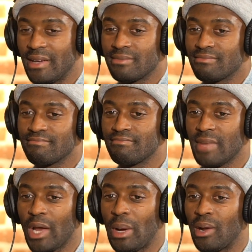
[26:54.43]
Like,
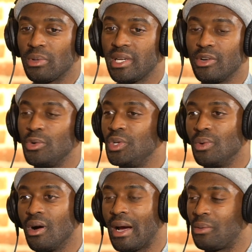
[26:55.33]
I don't care
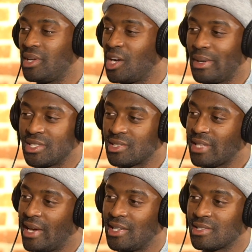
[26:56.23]
who you are. I don't care about
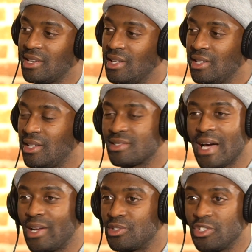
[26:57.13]
your status,
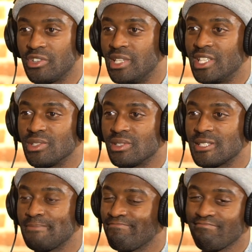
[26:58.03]
your titles, your
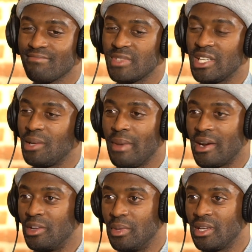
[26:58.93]
credentials. That
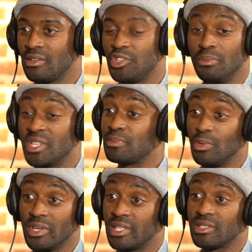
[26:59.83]
doesn't matter to me. You can
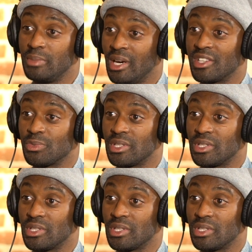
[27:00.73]
miss me with it, to be